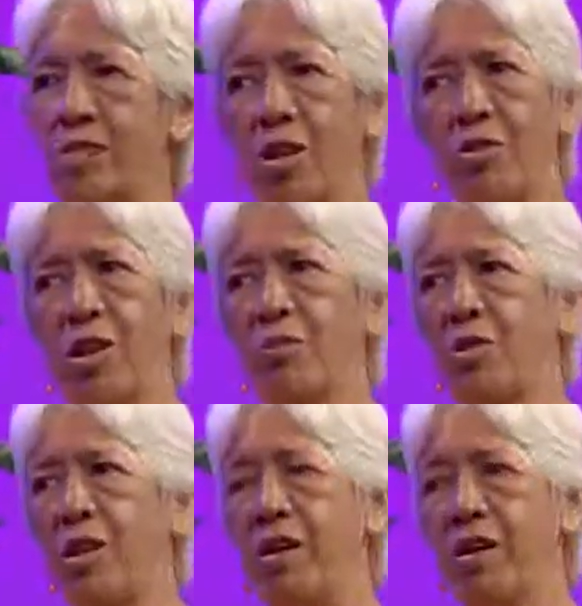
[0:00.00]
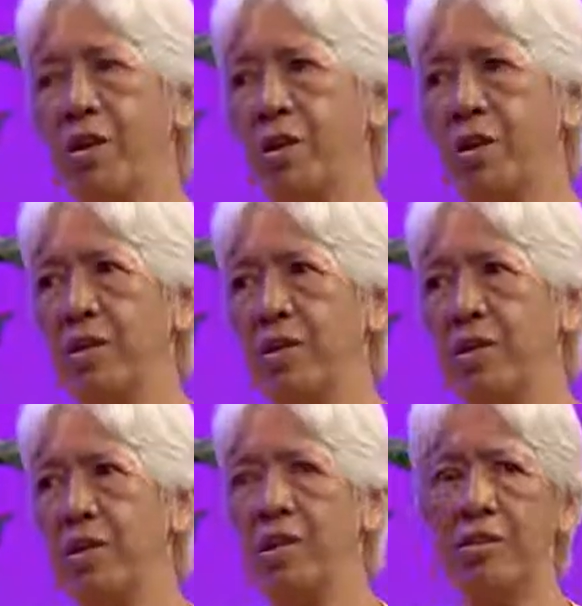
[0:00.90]
all the way up there
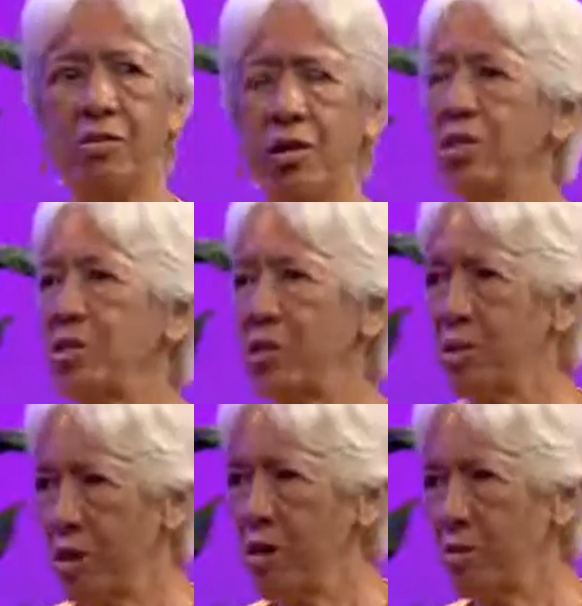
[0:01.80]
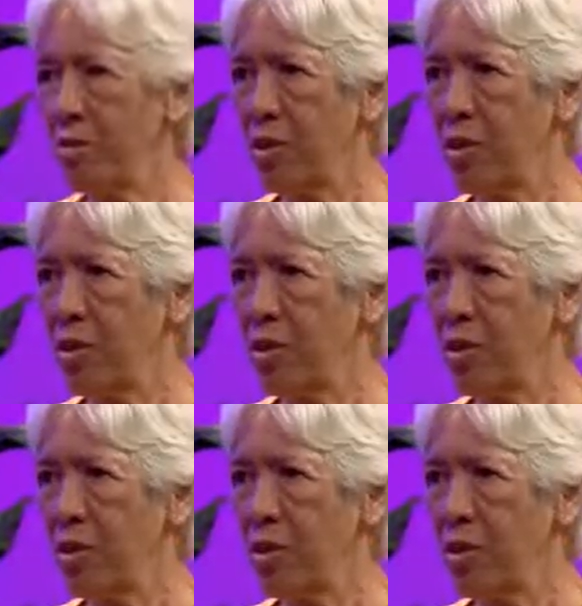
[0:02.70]
in a very short time.